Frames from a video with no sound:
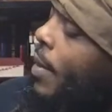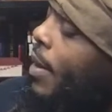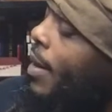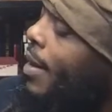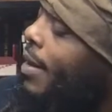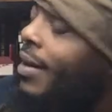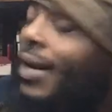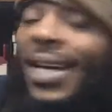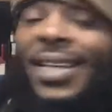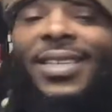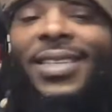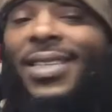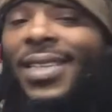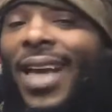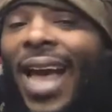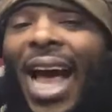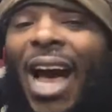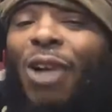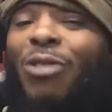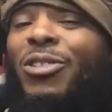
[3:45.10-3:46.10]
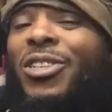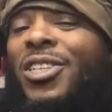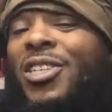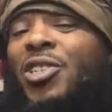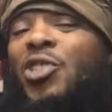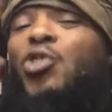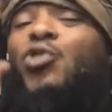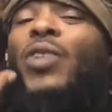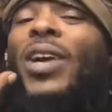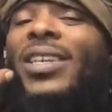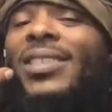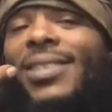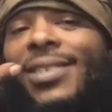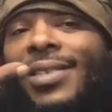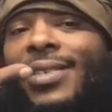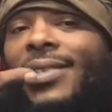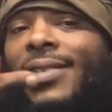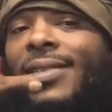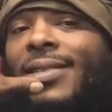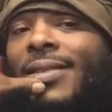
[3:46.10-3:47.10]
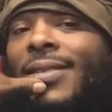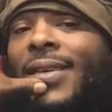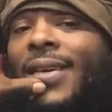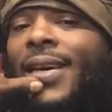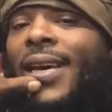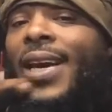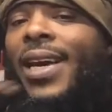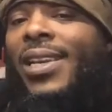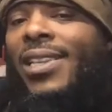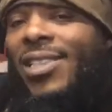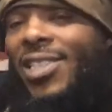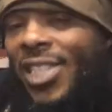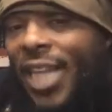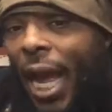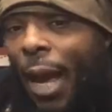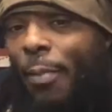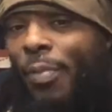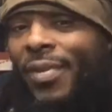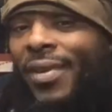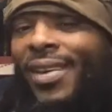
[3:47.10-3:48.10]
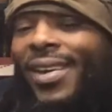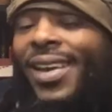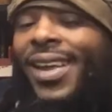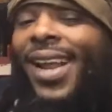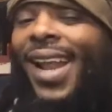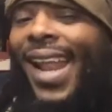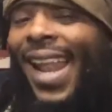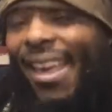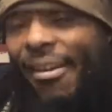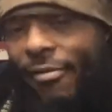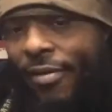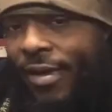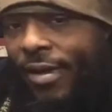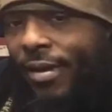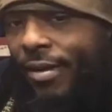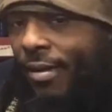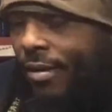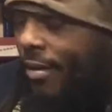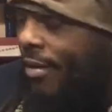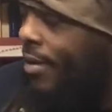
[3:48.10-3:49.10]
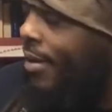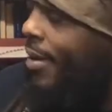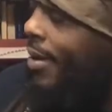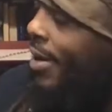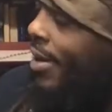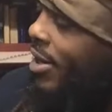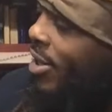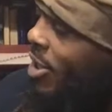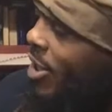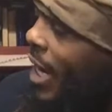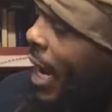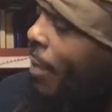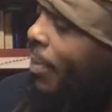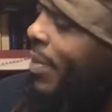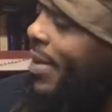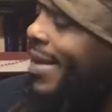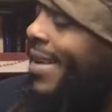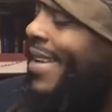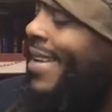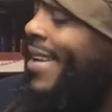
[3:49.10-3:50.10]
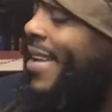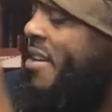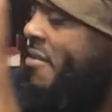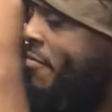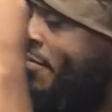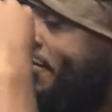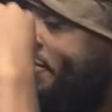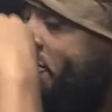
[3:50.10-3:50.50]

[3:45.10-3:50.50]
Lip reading: let's see how she dresses in chapter 11. Chapter 11.